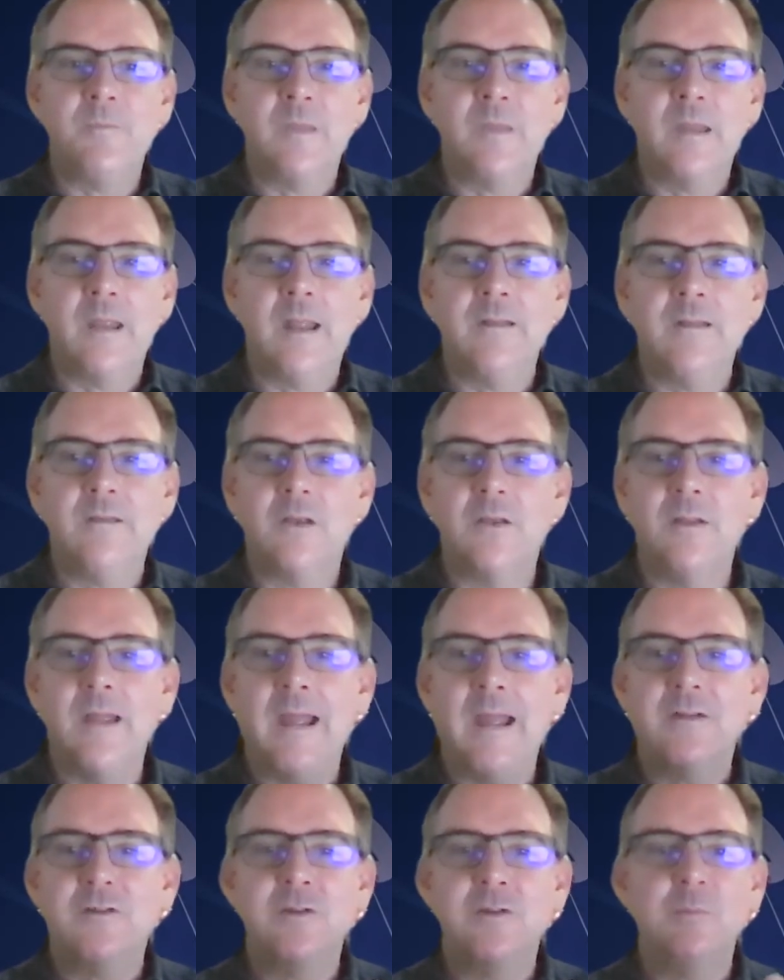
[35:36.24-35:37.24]
And so the
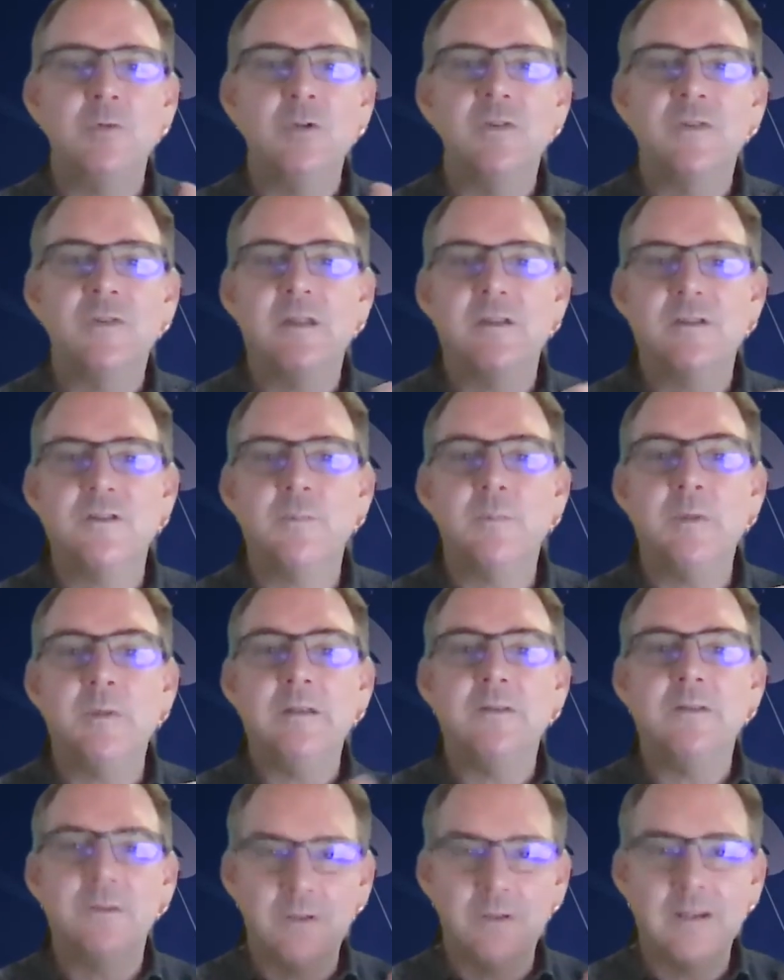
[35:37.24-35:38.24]
attributes that you
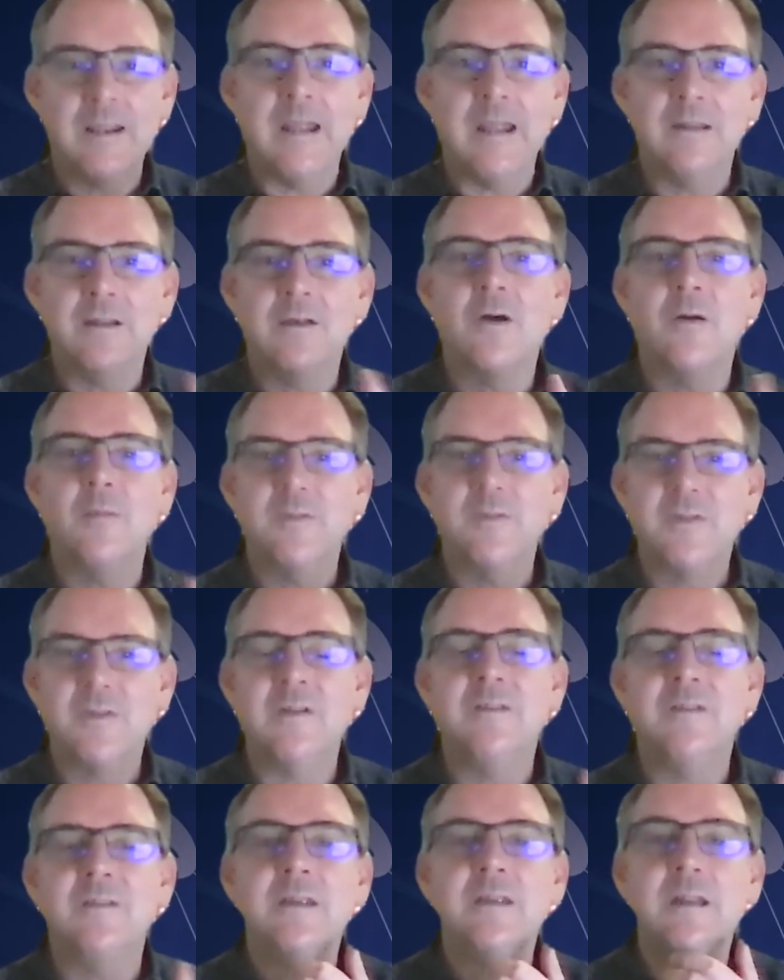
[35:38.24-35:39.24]
speak to, again, the
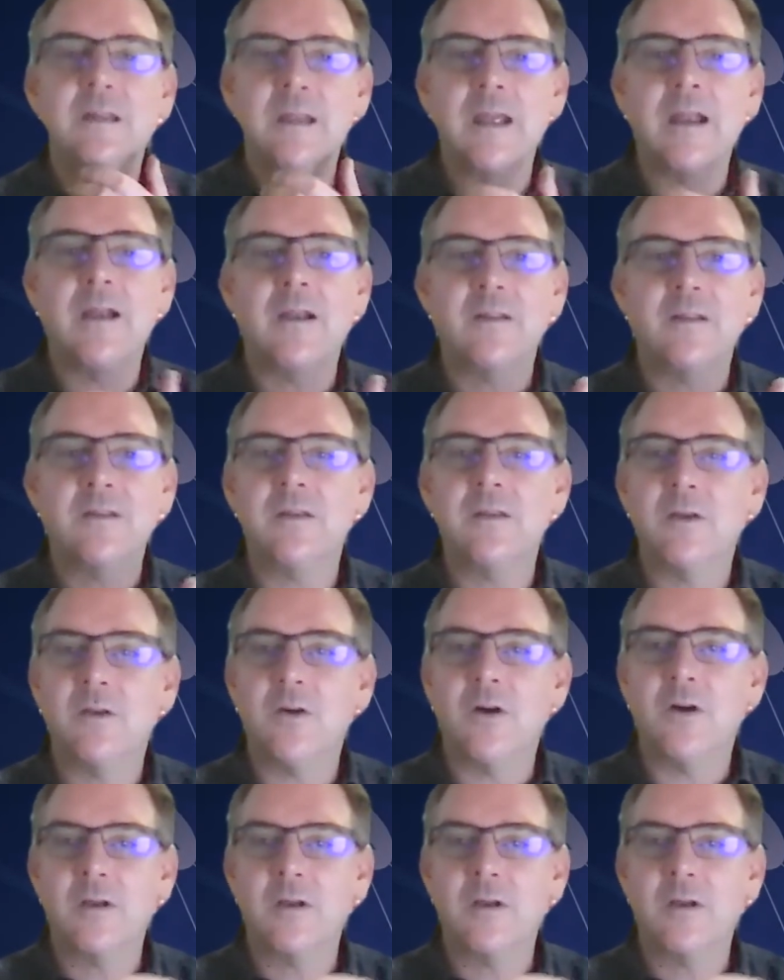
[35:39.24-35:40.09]
competency and character are